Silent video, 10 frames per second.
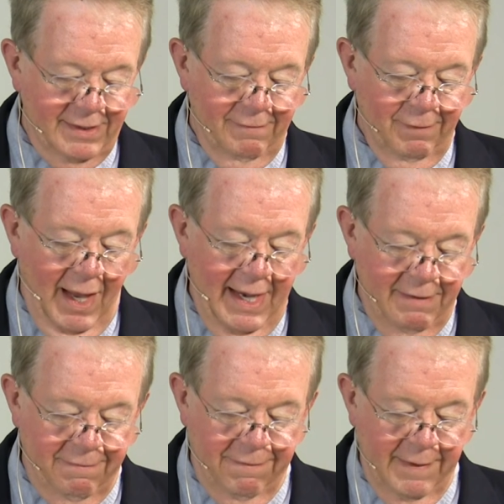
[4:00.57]
of
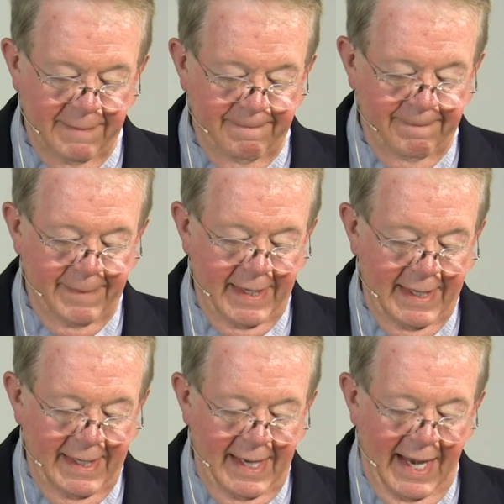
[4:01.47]
life.
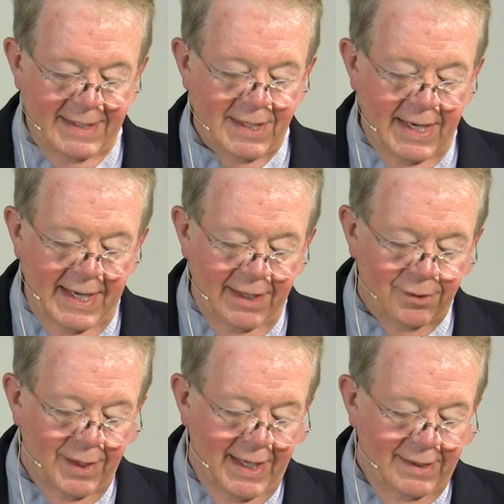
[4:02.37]
As I
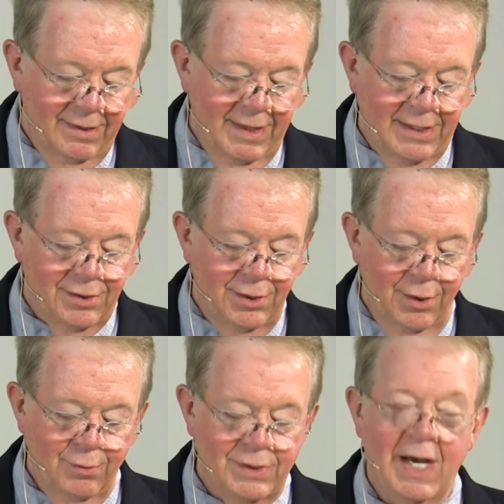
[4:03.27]
enter into this
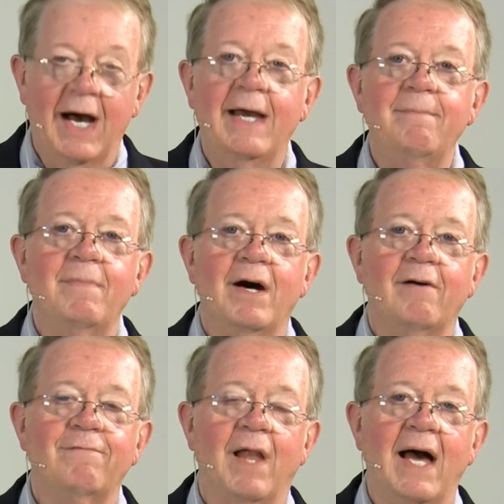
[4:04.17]
new time
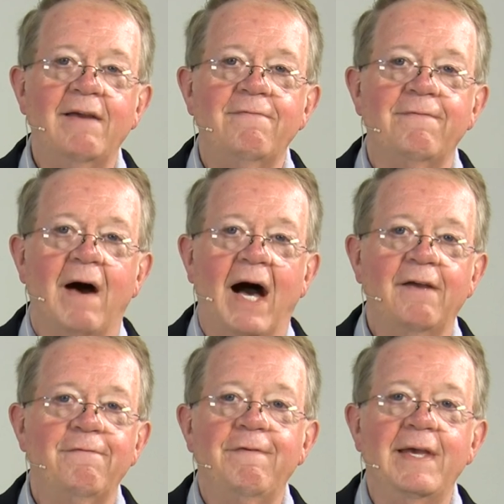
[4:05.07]
of life,
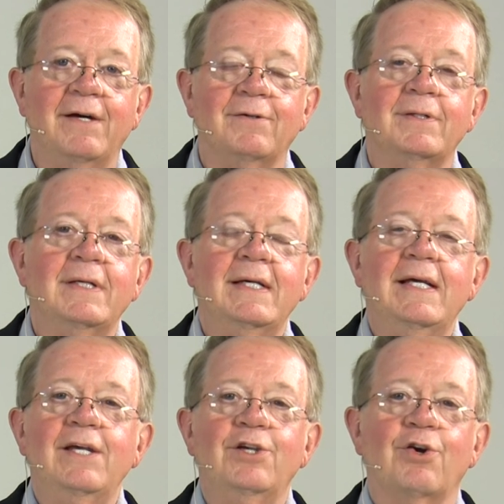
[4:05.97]
I feel
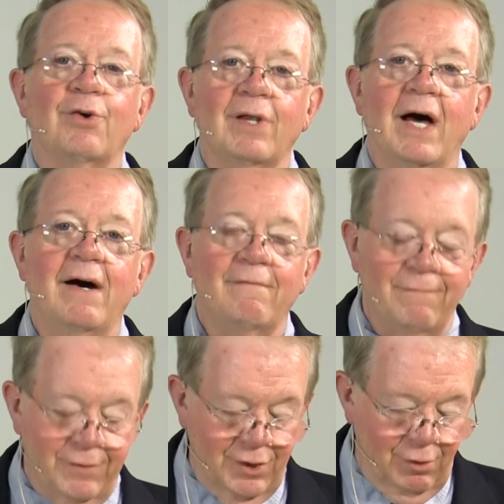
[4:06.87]
your
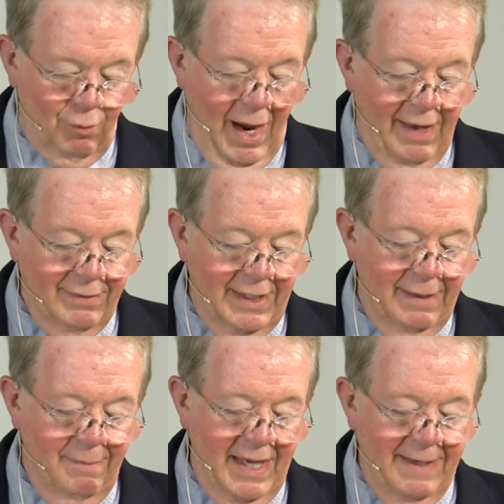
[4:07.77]
love
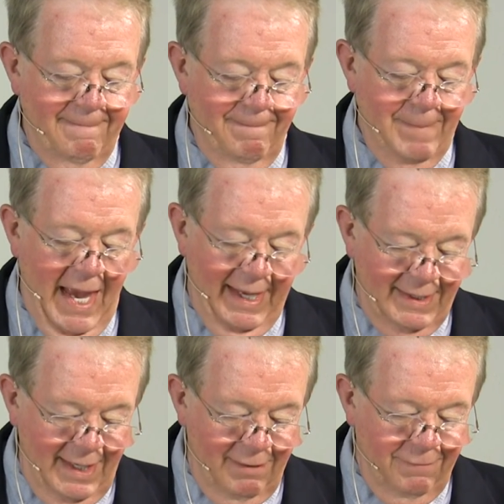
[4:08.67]
surrounding me
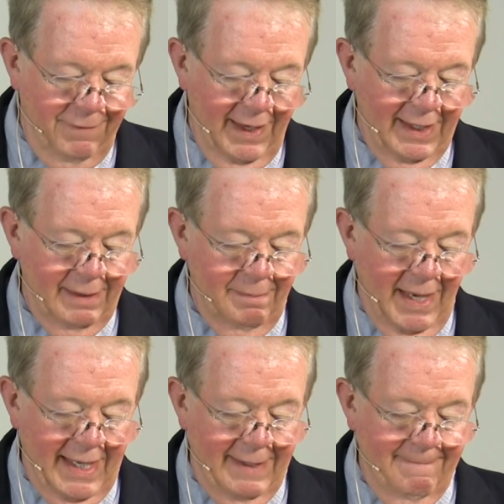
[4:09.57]
and infilling
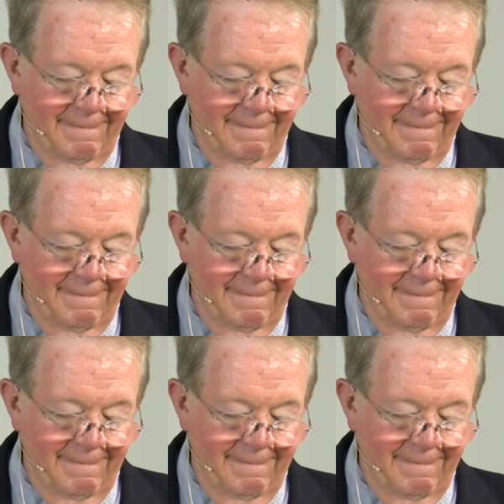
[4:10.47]
me